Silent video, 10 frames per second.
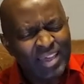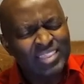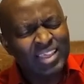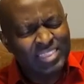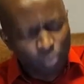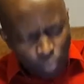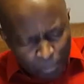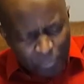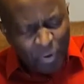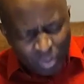that they will
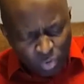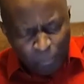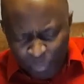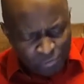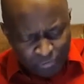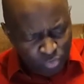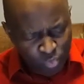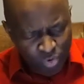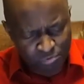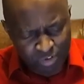pray the perfect
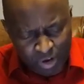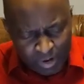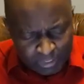will of God.